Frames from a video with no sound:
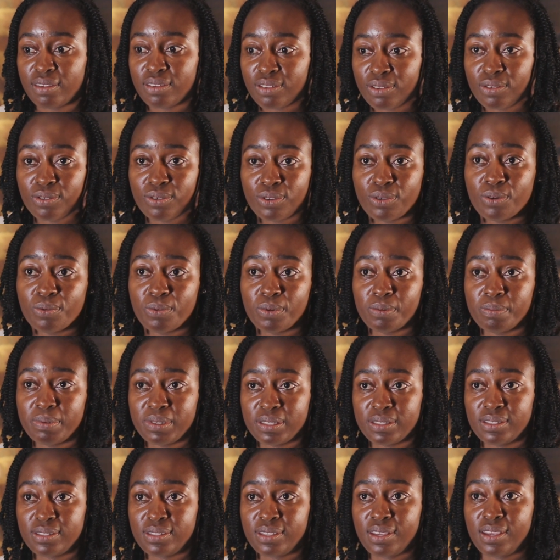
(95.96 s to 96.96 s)
you will
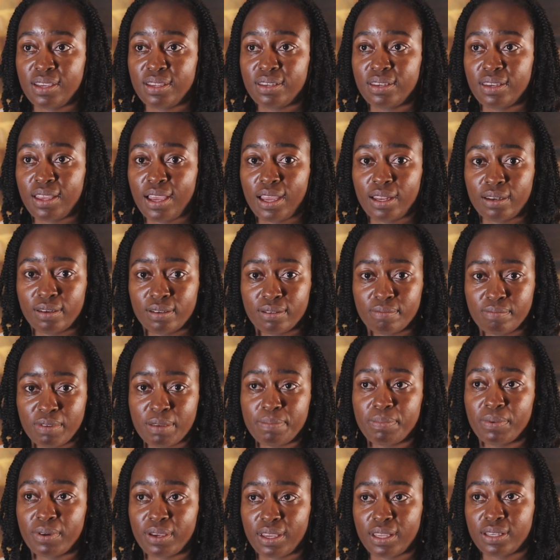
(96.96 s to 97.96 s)
be seen and
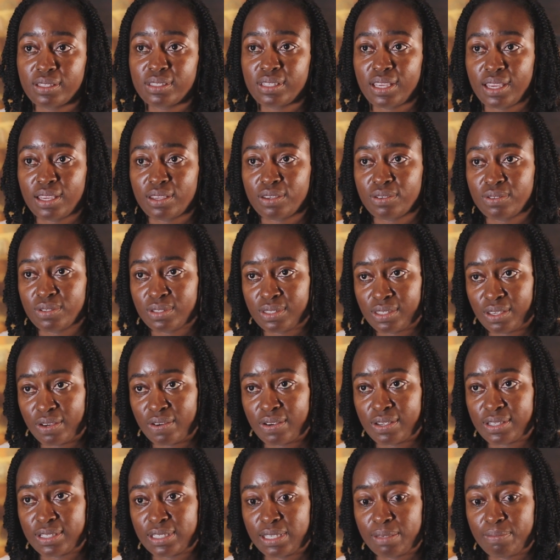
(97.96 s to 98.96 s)
people can take you
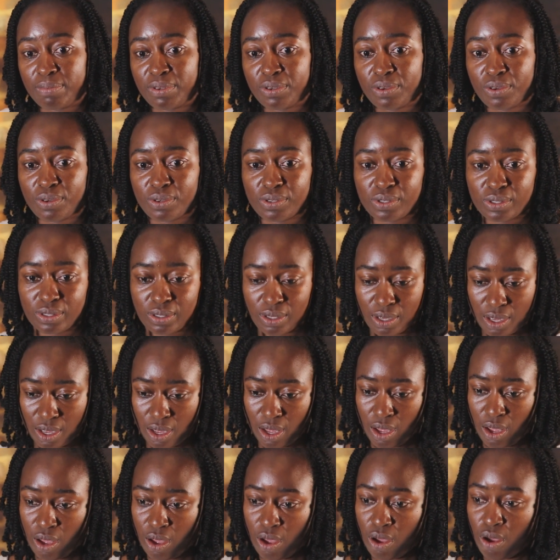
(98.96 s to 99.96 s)
seriously because
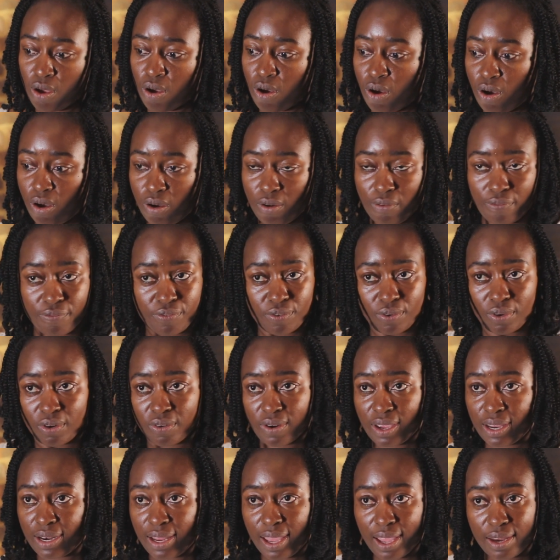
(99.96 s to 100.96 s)
of your
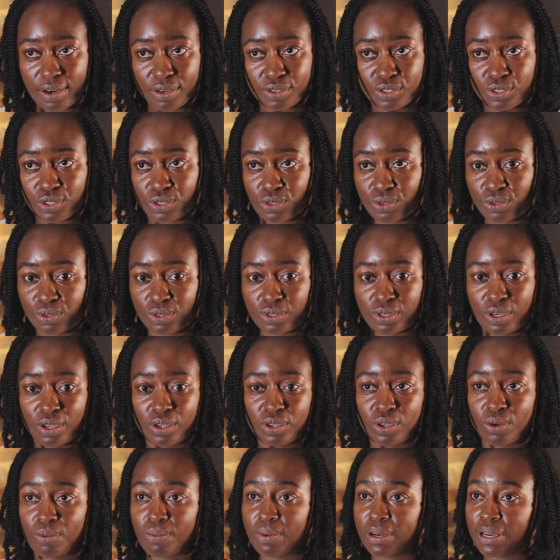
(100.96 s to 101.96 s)
great attitude,
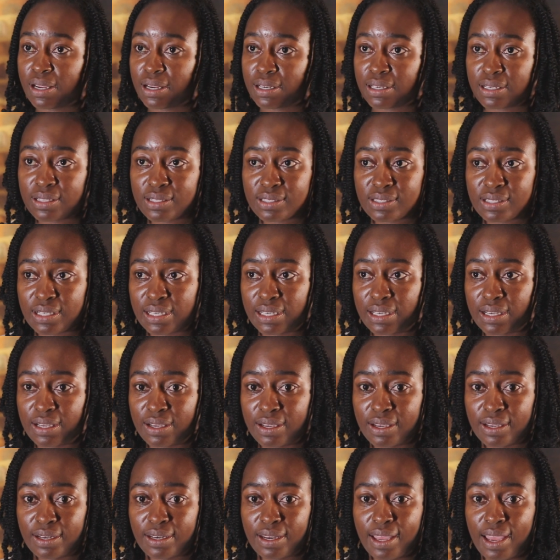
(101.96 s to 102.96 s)
your willingness to
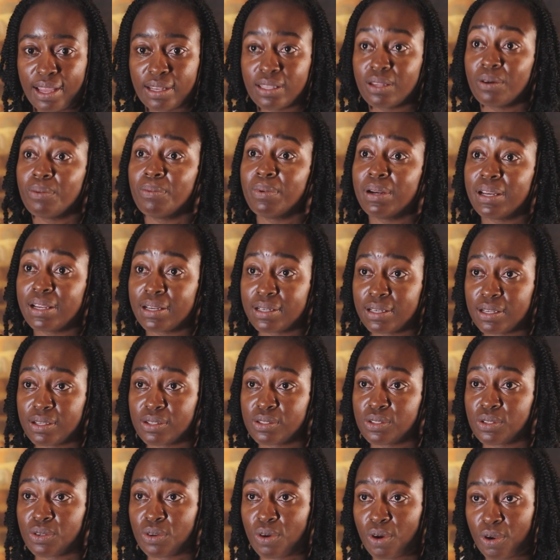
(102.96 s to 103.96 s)
learn, and the willingness
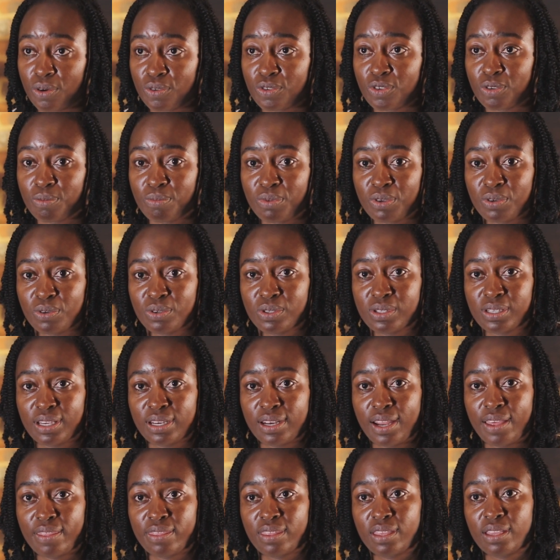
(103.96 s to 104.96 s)
to contribute.
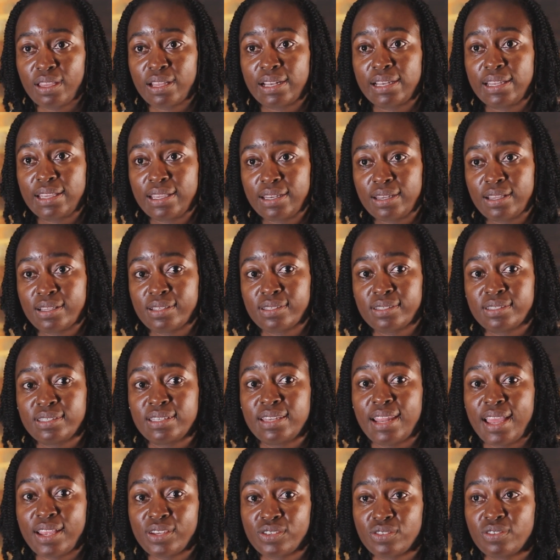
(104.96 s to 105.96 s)
And I think leaders
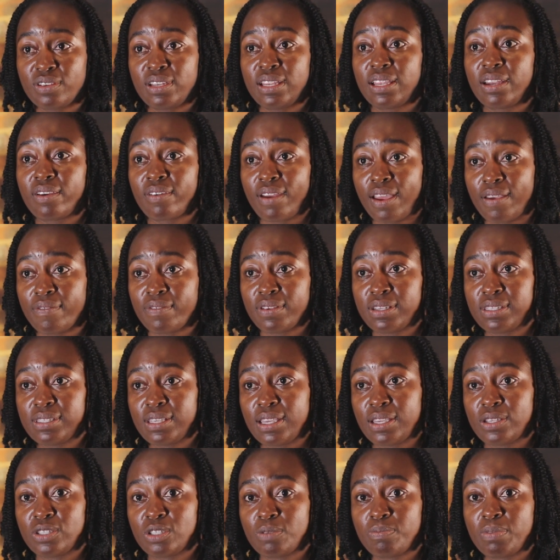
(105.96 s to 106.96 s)
naturally
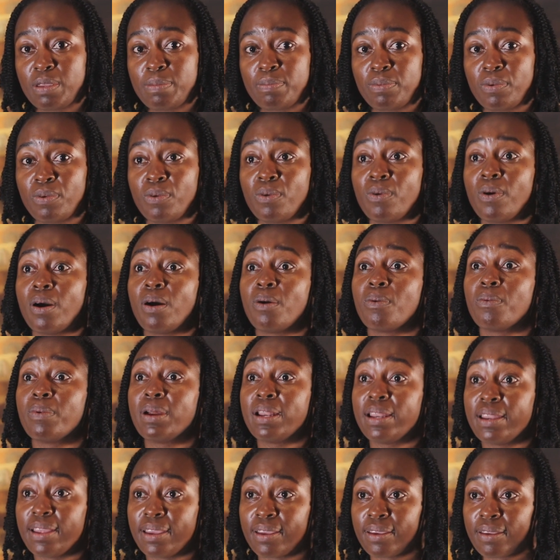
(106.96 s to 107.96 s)
gravitate to people who are
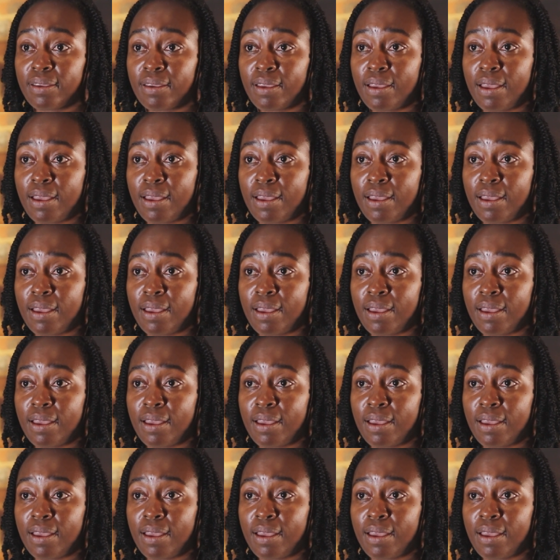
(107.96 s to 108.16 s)
willing